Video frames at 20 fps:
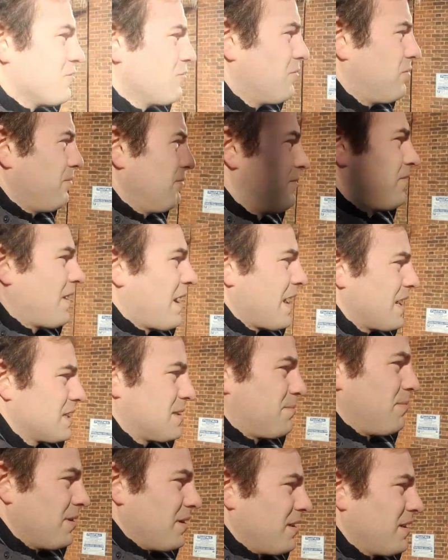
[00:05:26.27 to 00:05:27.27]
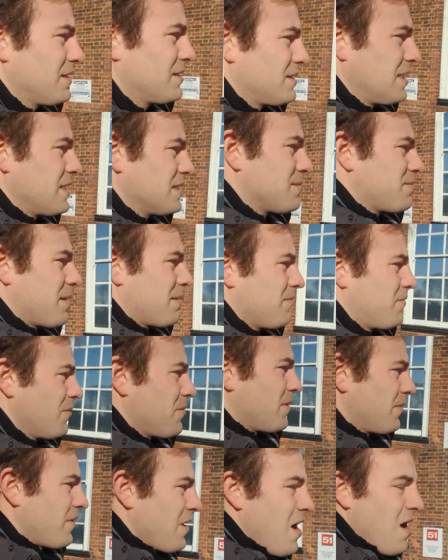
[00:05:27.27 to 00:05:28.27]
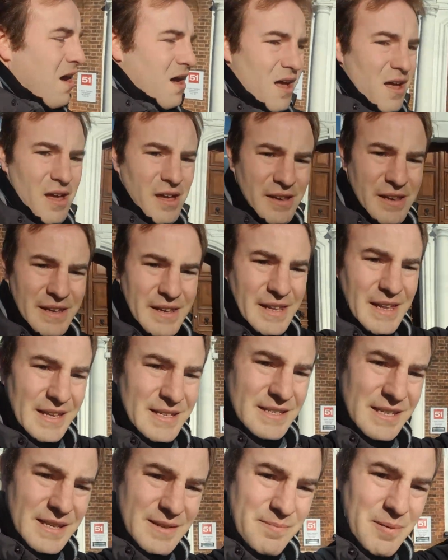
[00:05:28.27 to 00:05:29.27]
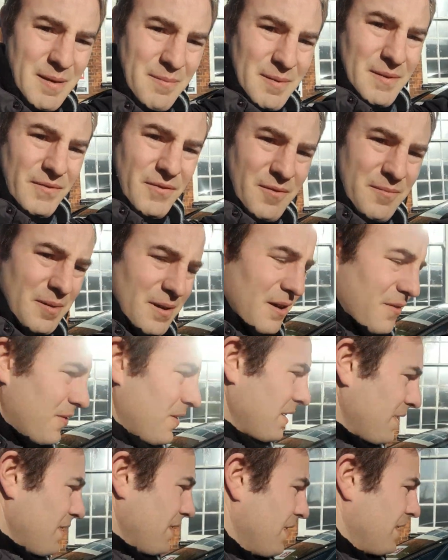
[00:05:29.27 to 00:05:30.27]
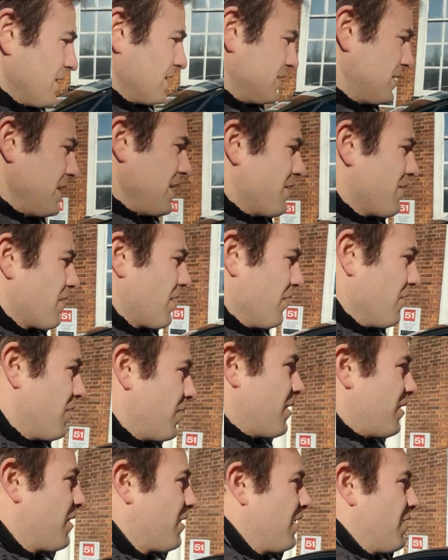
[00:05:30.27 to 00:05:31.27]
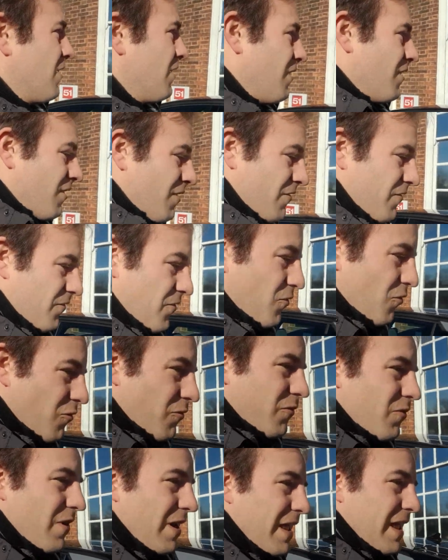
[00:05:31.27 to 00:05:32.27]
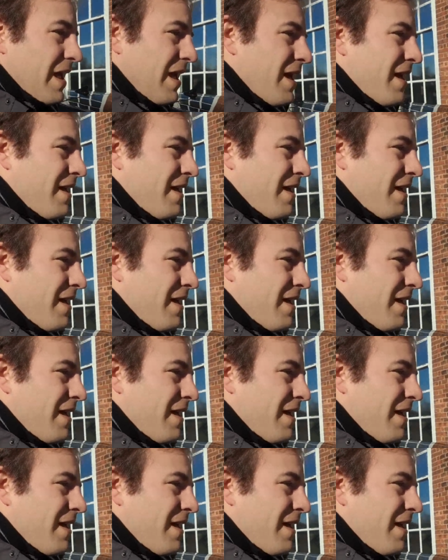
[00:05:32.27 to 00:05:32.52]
all flats, but as I said, it's public footpath. Oh, now that says public footpath 043.